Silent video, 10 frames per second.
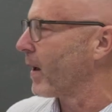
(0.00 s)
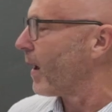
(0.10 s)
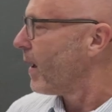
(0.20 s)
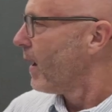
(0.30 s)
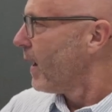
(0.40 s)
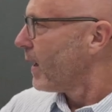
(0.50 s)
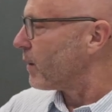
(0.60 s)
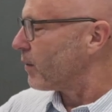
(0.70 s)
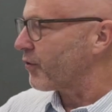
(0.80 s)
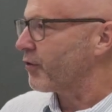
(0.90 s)
But
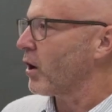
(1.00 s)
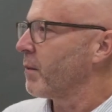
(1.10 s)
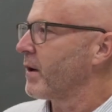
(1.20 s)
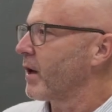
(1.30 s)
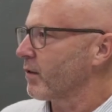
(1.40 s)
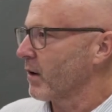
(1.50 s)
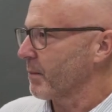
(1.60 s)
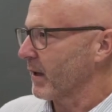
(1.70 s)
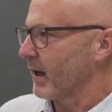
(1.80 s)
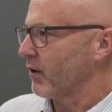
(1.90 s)
there are so many other
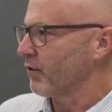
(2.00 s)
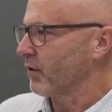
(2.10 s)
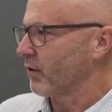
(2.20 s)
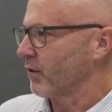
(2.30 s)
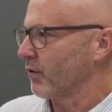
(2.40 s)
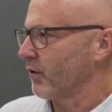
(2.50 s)
applications